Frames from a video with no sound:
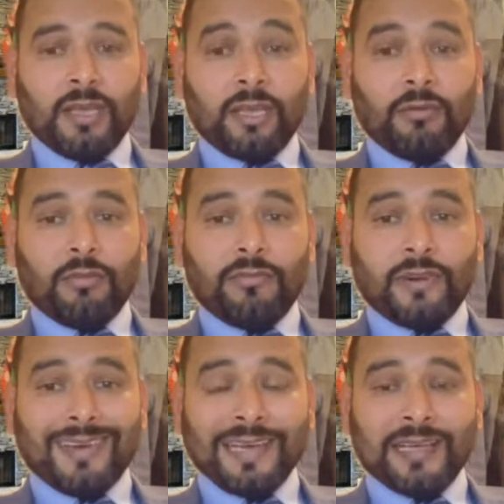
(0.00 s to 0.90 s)

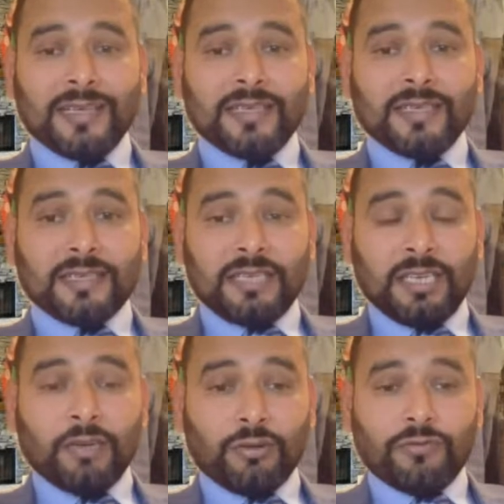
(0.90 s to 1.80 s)
at least
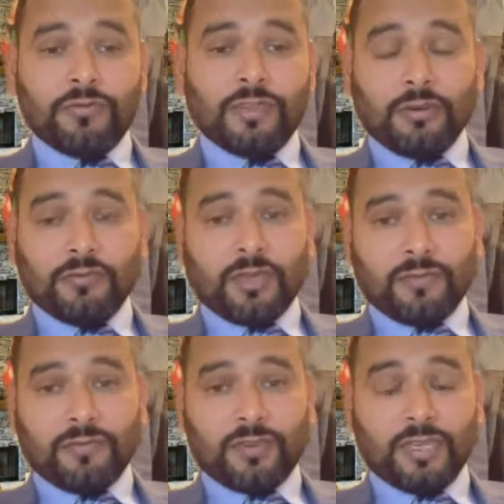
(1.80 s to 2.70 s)
3 of
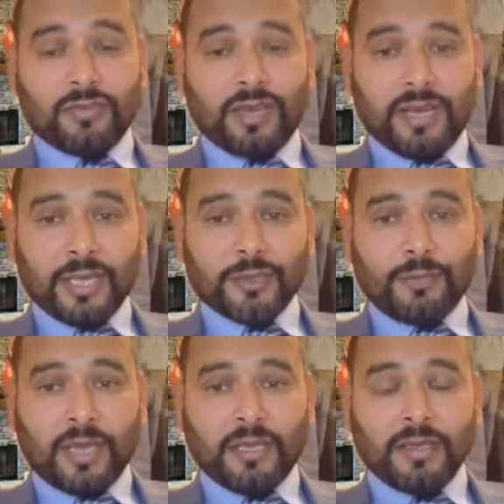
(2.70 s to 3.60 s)
the reason I
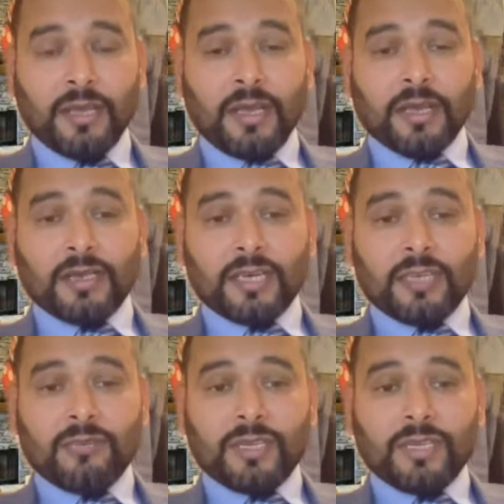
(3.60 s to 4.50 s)
explained.
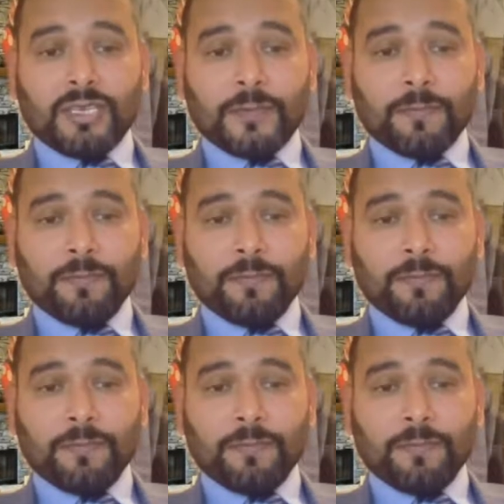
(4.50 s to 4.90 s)
Credibility,